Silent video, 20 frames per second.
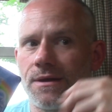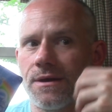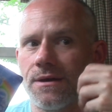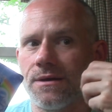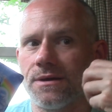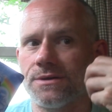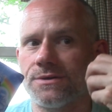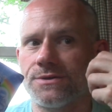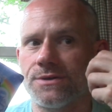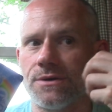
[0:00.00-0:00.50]

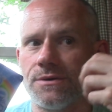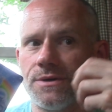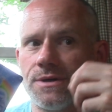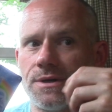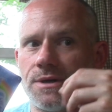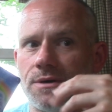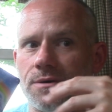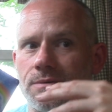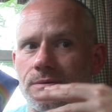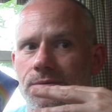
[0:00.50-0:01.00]
so you
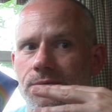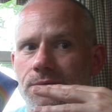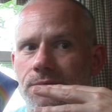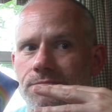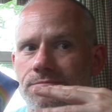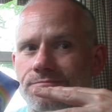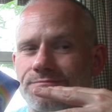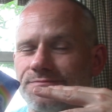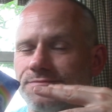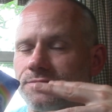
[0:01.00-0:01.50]
know,
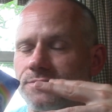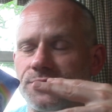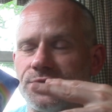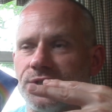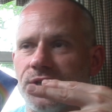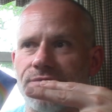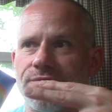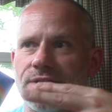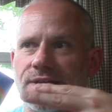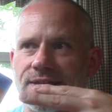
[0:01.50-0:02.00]

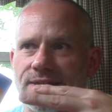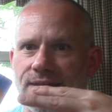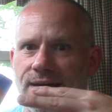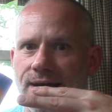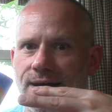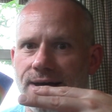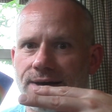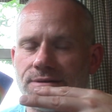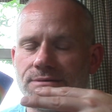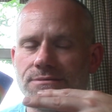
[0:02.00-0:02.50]
stuff like
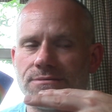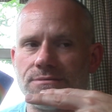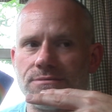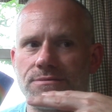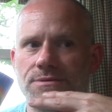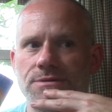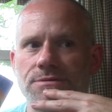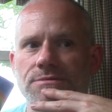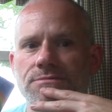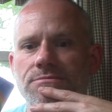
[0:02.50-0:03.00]
that.
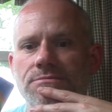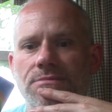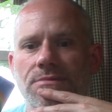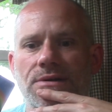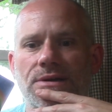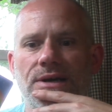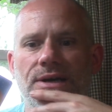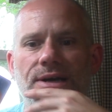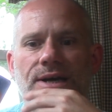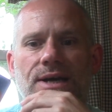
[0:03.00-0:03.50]

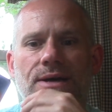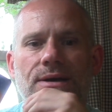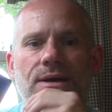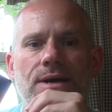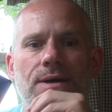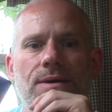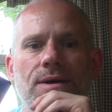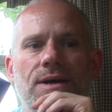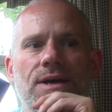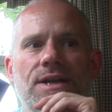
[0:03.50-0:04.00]

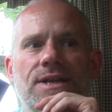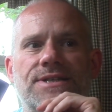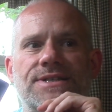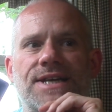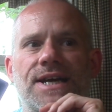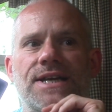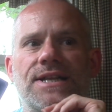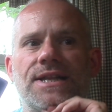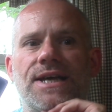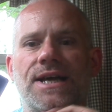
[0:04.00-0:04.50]
And it's
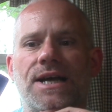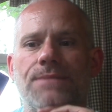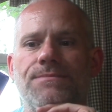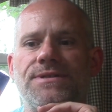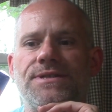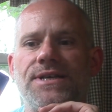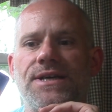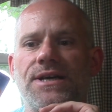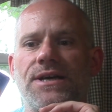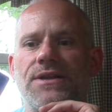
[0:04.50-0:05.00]
kind of like I'm
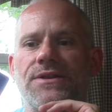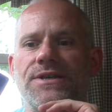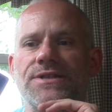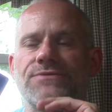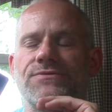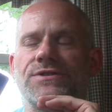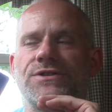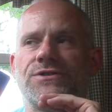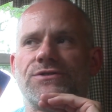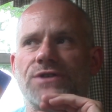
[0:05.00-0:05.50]
seeing all
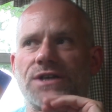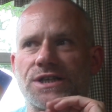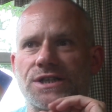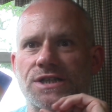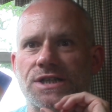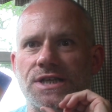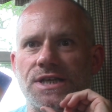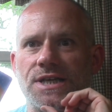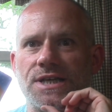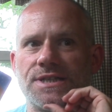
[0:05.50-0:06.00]
these
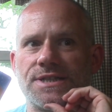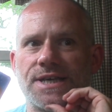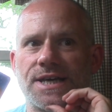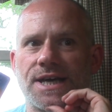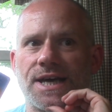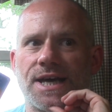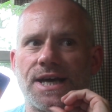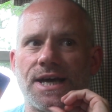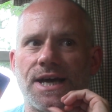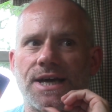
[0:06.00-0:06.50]
restrictions. Like
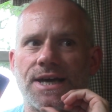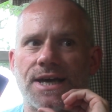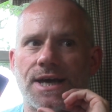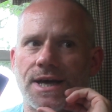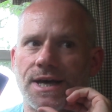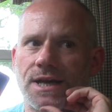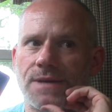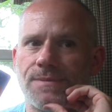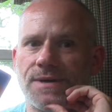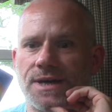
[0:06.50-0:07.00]
I, I, I
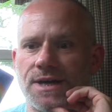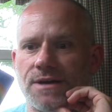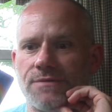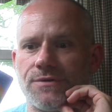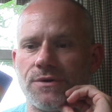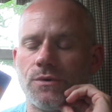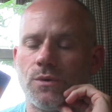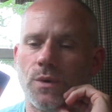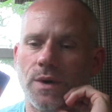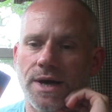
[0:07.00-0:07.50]
got to be
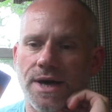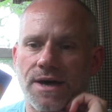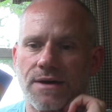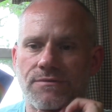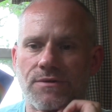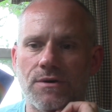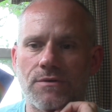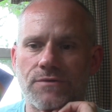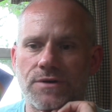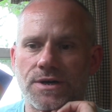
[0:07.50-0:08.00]
careful who I have
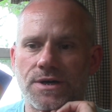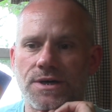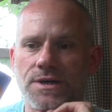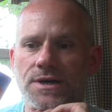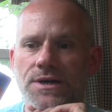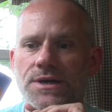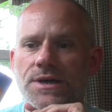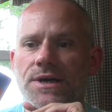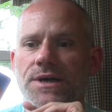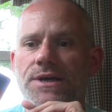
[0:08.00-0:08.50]

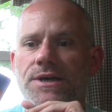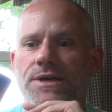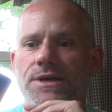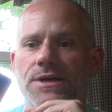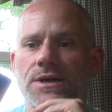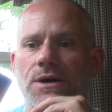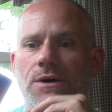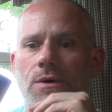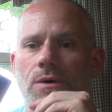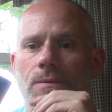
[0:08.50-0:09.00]
over. You
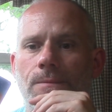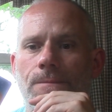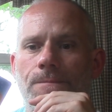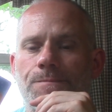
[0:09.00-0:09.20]
know,